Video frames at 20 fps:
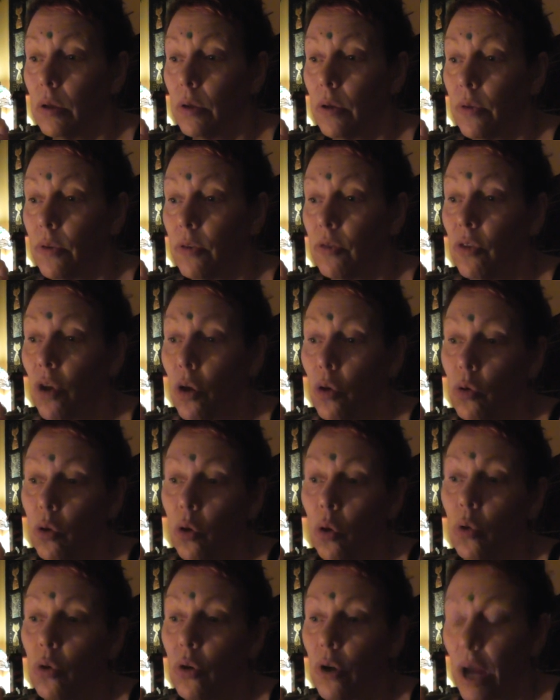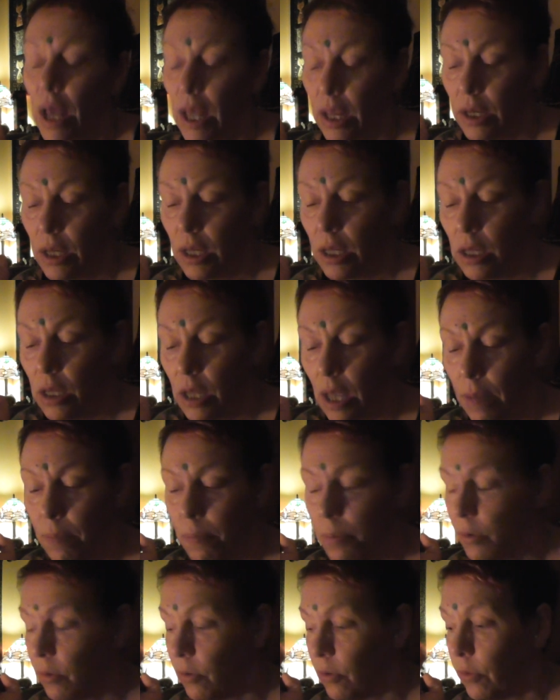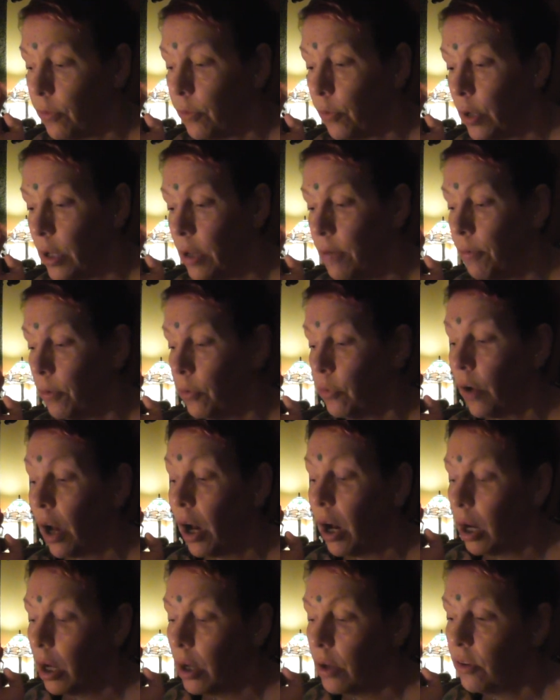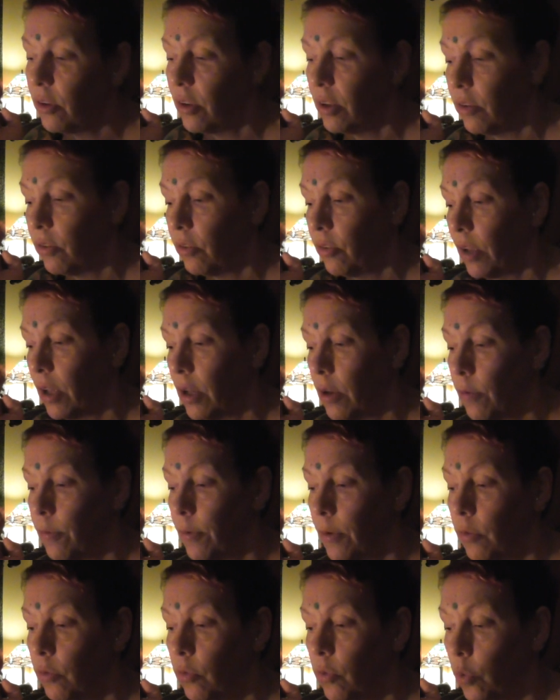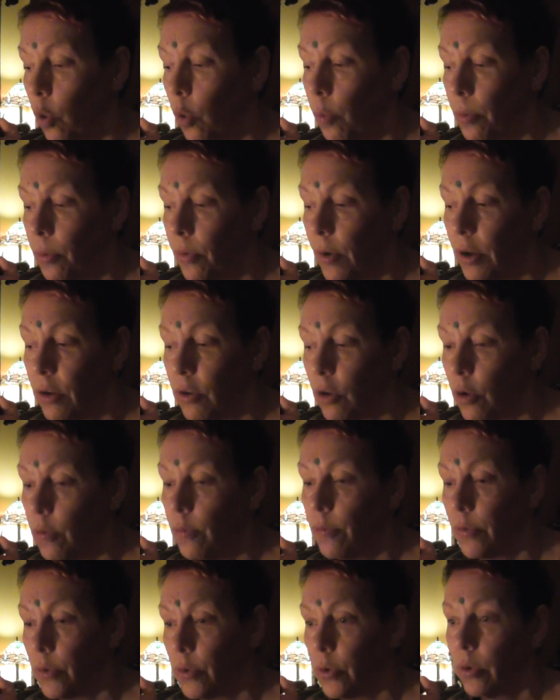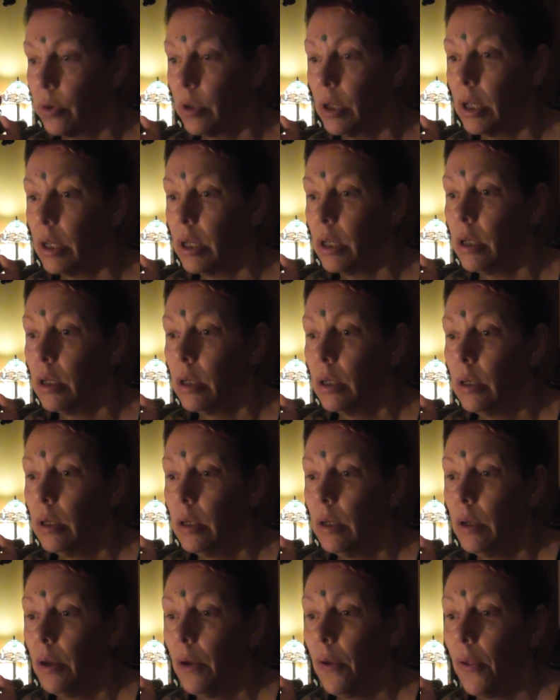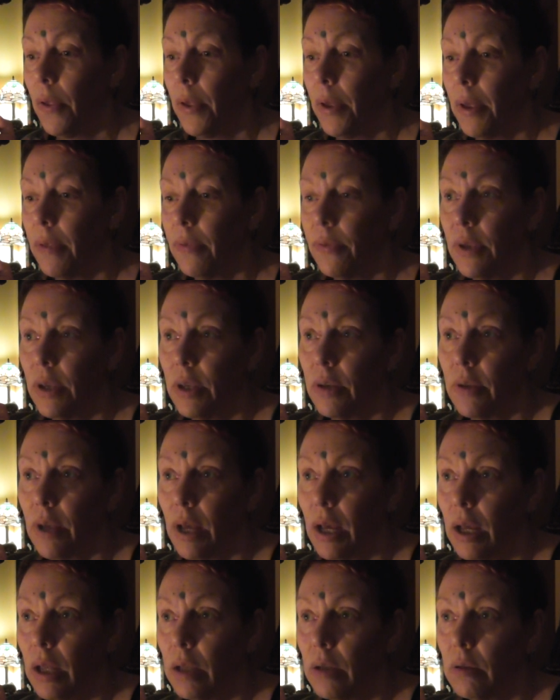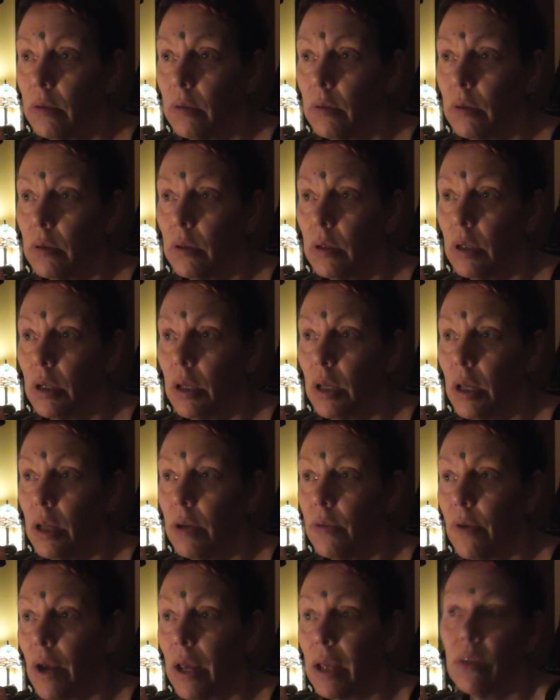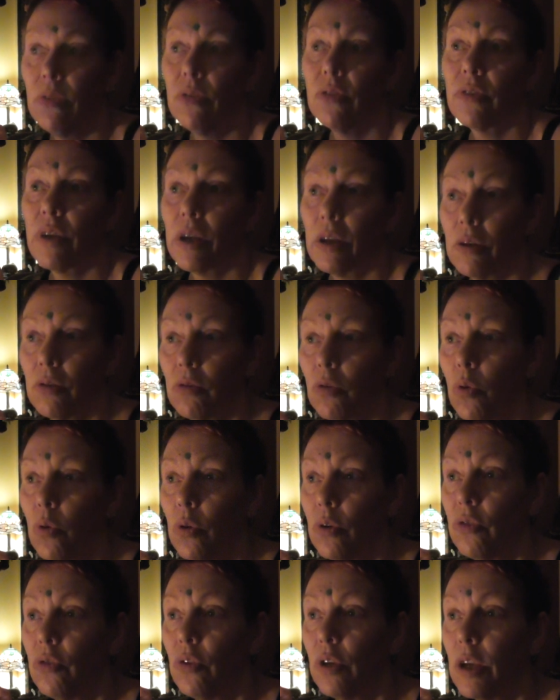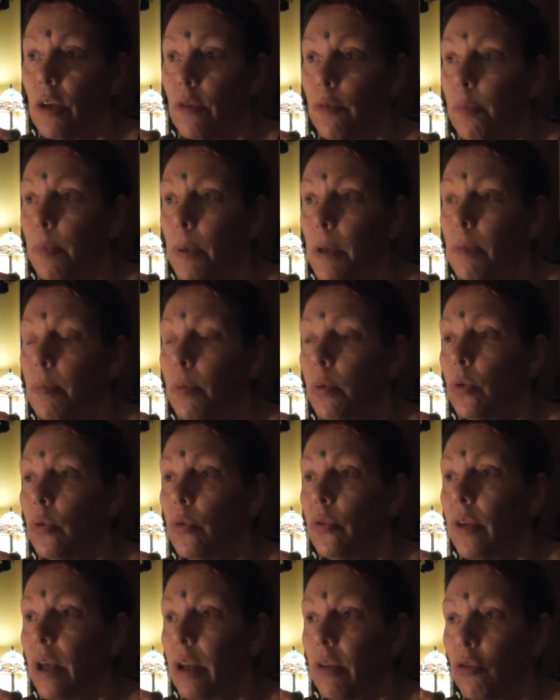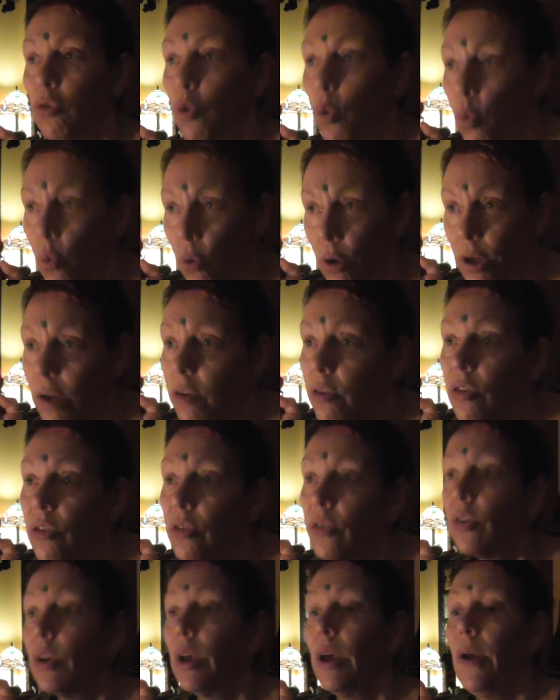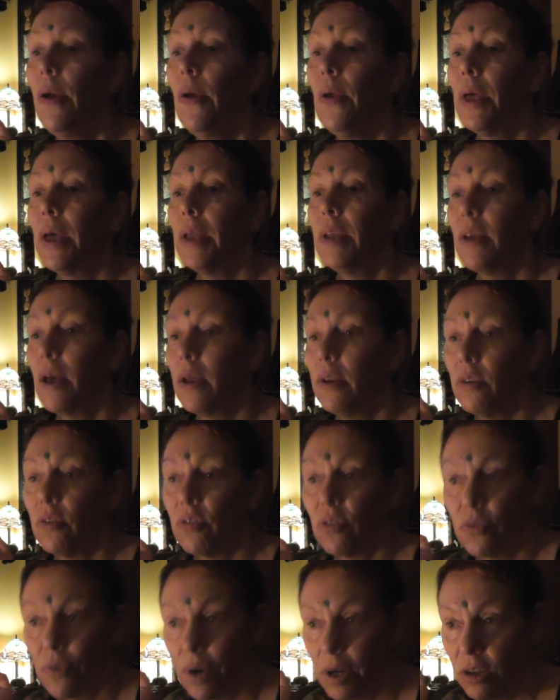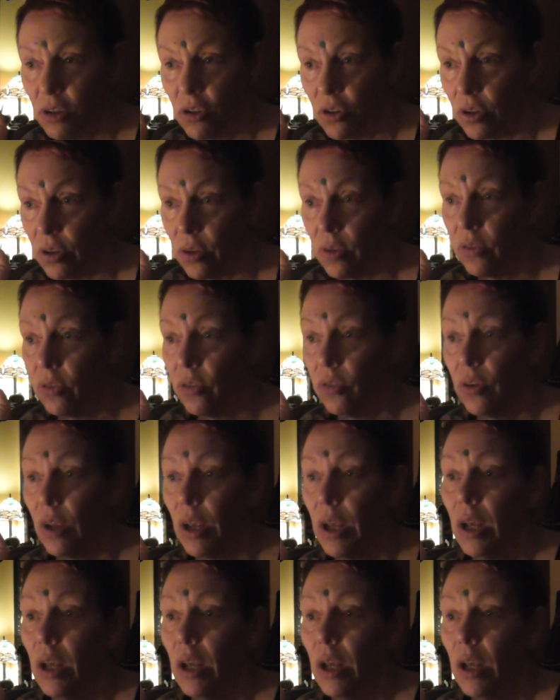there is no longer any impetus for evil to hide itself and to operate covertly. I think that it reckons that as long as you give people their toys and their distractions,